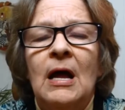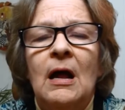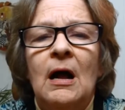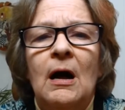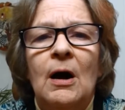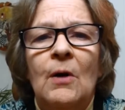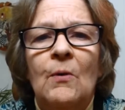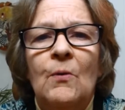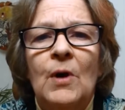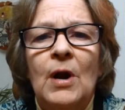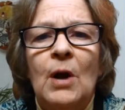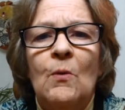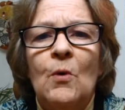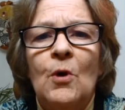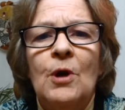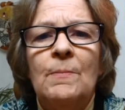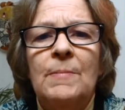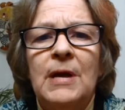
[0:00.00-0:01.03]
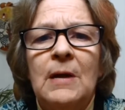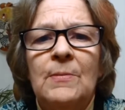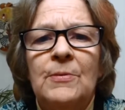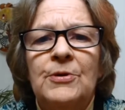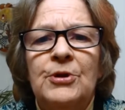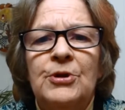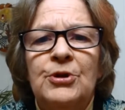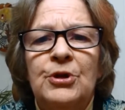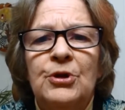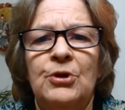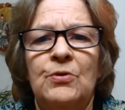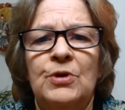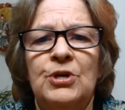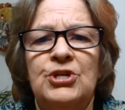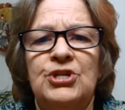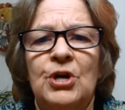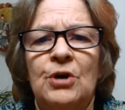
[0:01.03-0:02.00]
What I want to be able to do
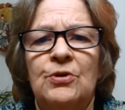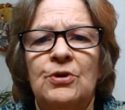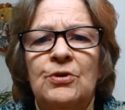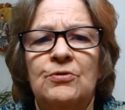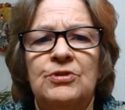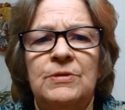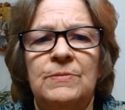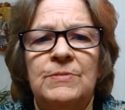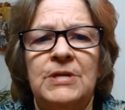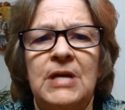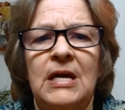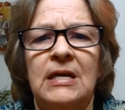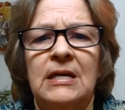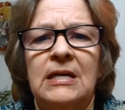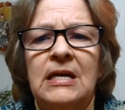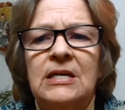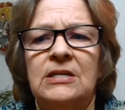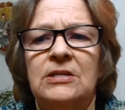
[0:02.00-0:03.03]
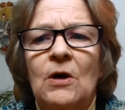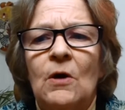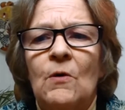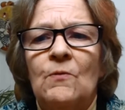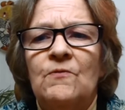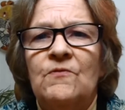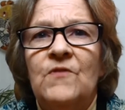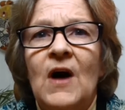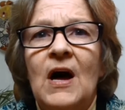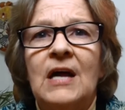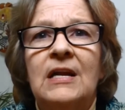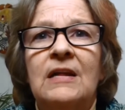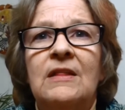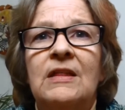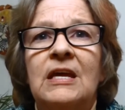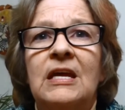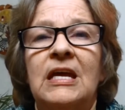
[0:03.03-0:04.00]
is show you some techniques on
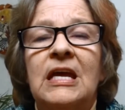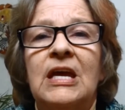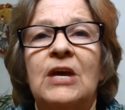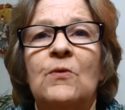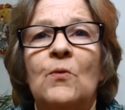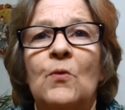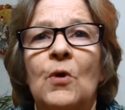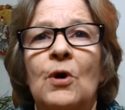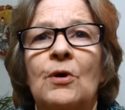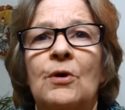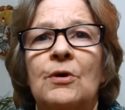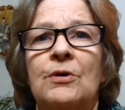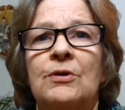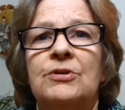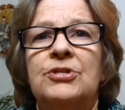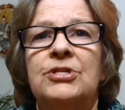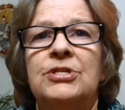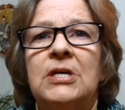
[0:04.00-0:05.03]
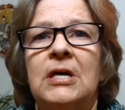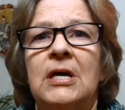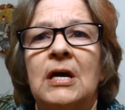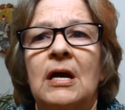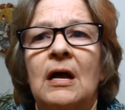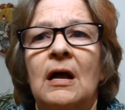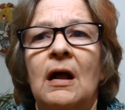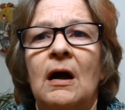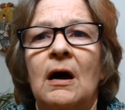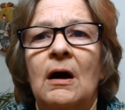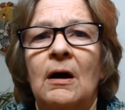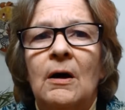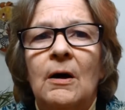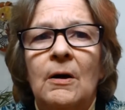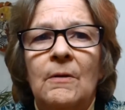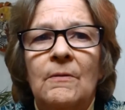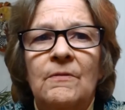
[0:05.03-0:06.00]
finding the key words
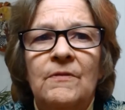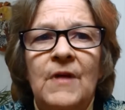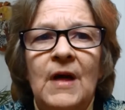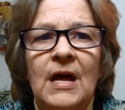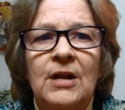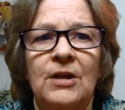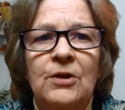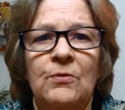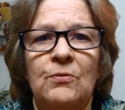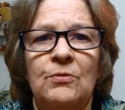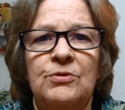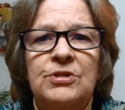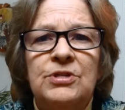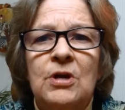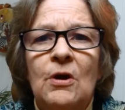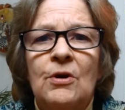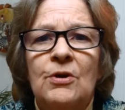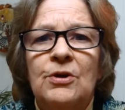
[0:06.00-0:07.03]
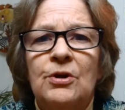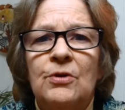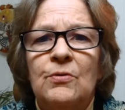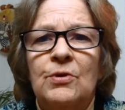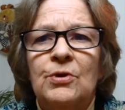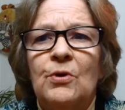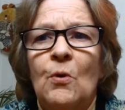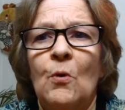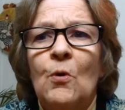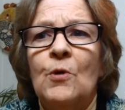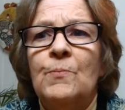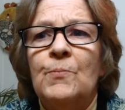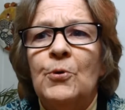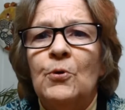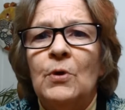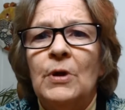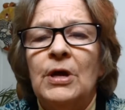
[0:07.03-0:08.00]
that you will start doing cord
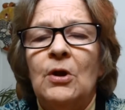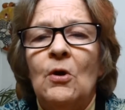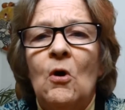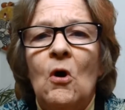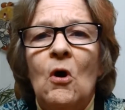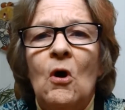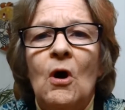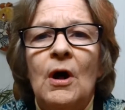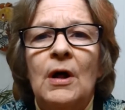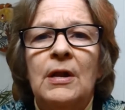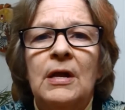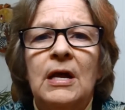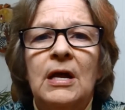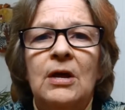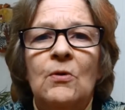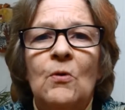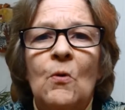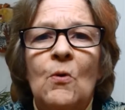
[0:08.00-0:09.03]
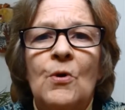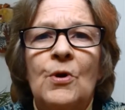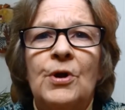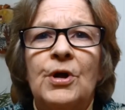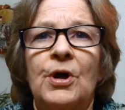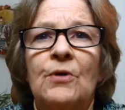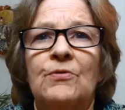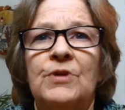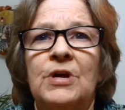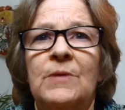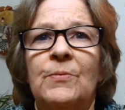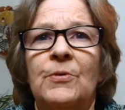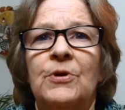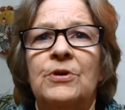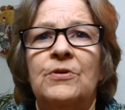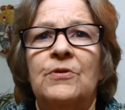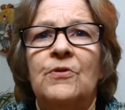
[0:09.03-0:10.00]
pulling on in order to go
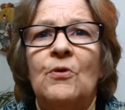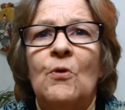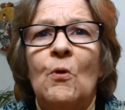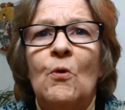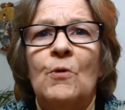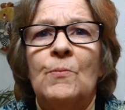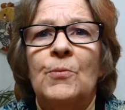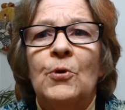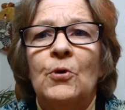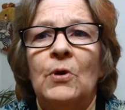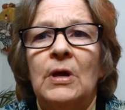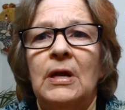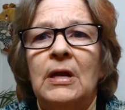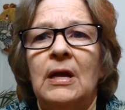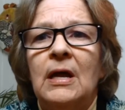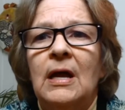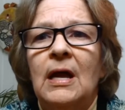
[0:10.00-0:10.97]
deeper into the cord pulling.